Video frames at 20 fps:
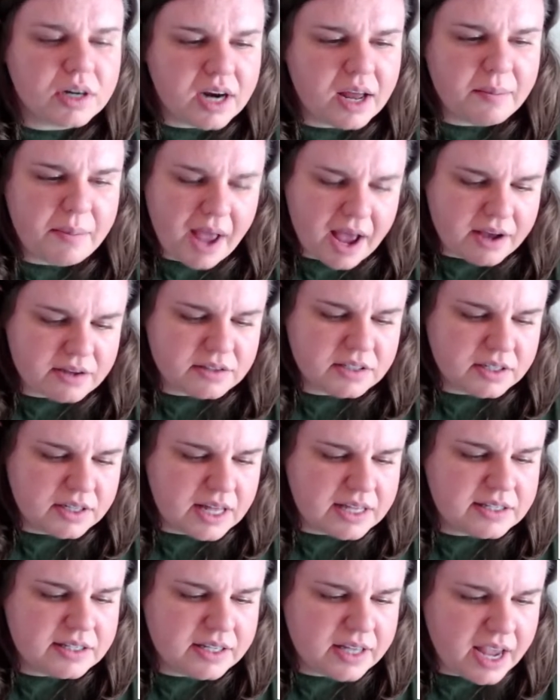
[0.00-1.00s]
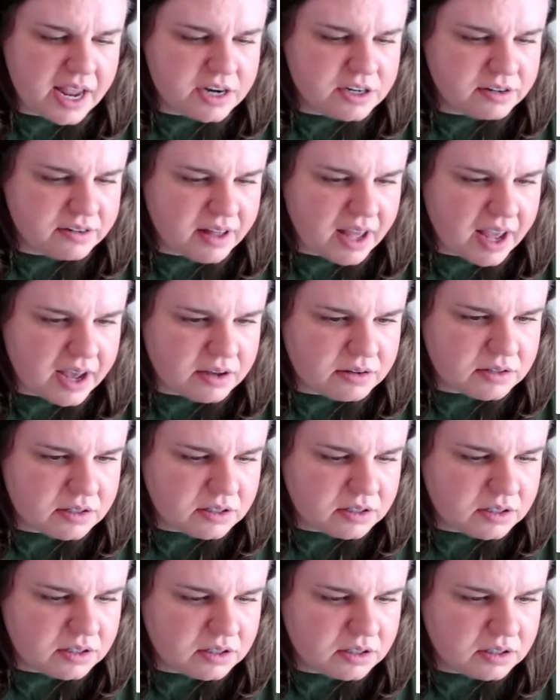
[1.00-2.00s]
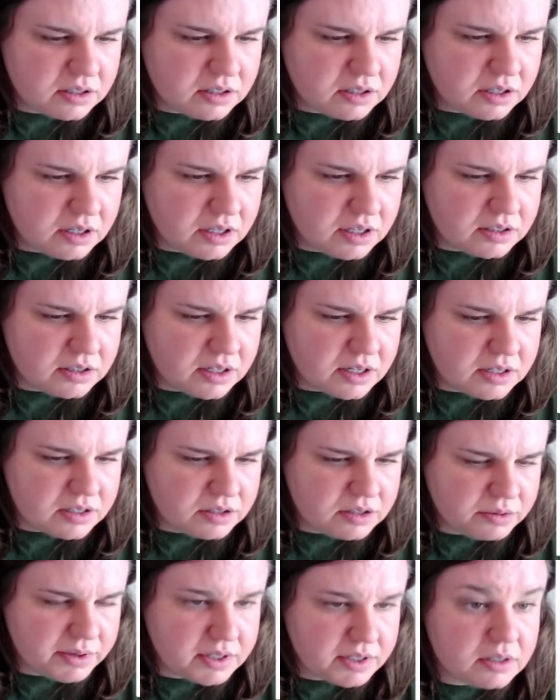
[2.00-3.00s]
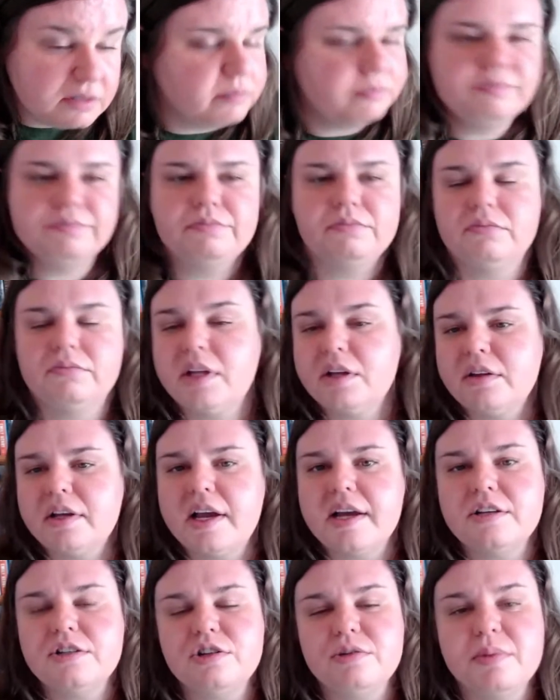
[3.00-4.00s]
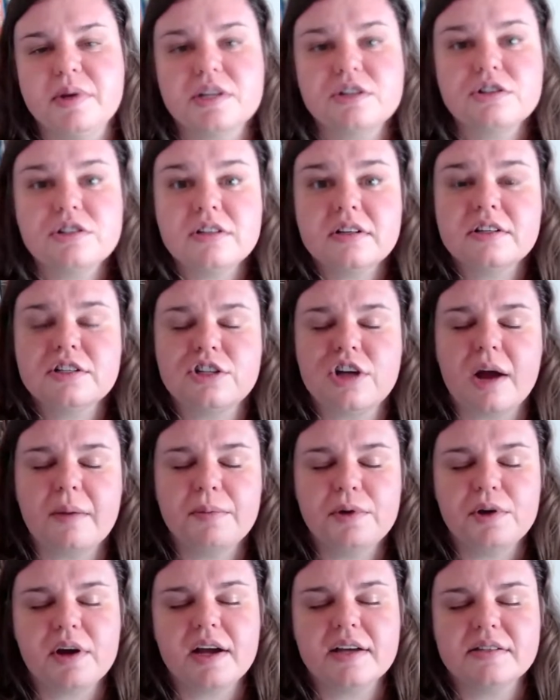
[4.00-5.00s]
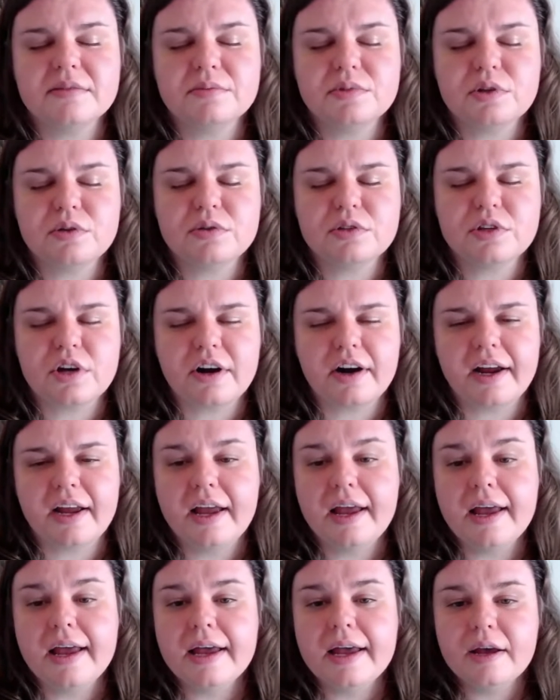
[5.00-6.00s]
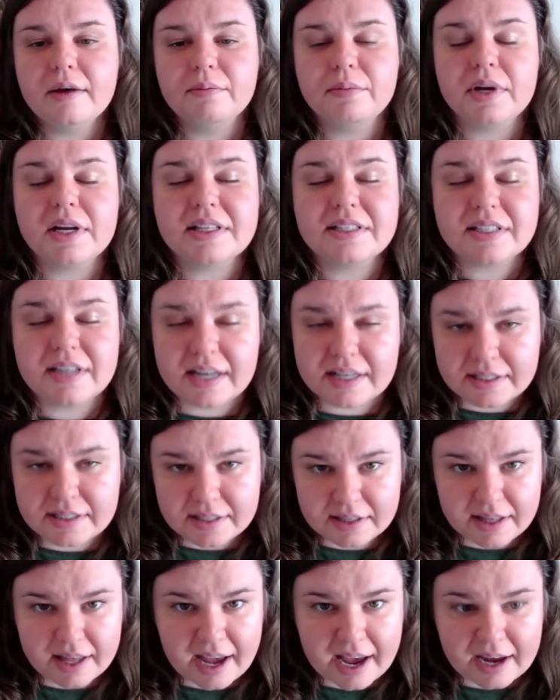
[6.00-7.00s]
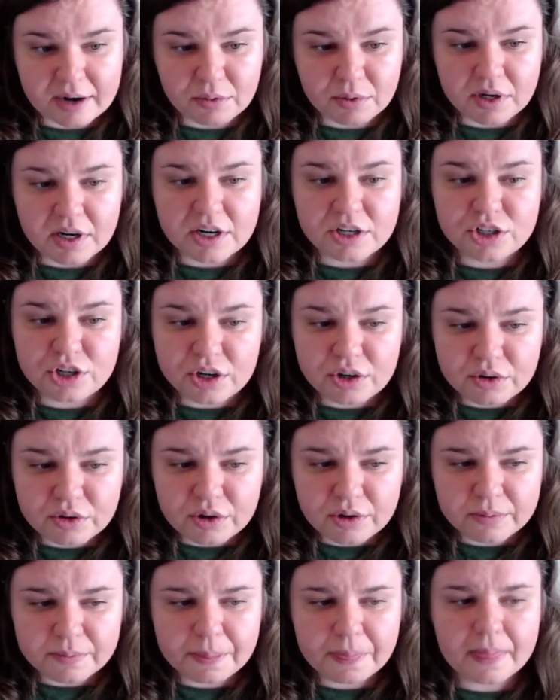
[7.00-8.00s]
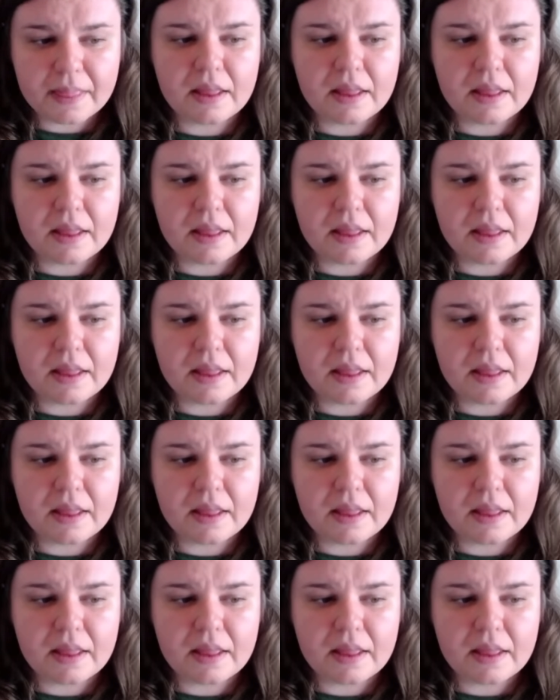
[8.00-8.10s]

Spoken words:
up house, and that's the age of the house. It is the reason. They only had 2 pictures of the shop, you guys. I'm so sorry. But it's nice that they had one in general.